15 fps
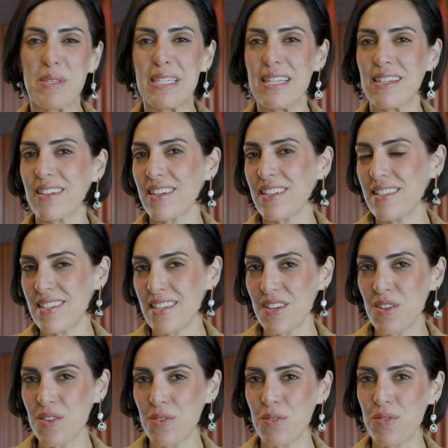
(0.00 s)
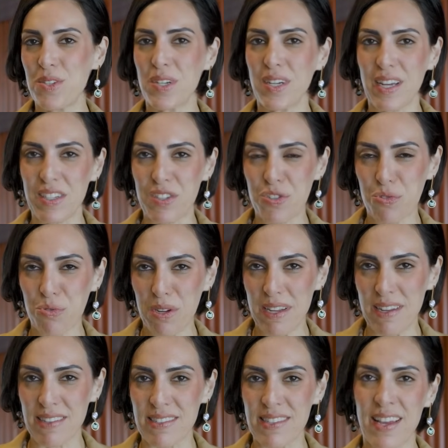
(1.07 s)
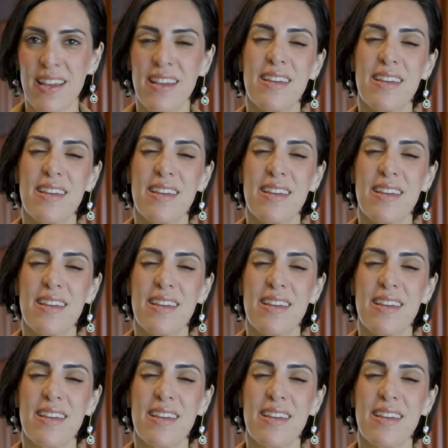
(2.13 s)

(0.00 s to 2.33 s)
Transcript: still continue to cut trees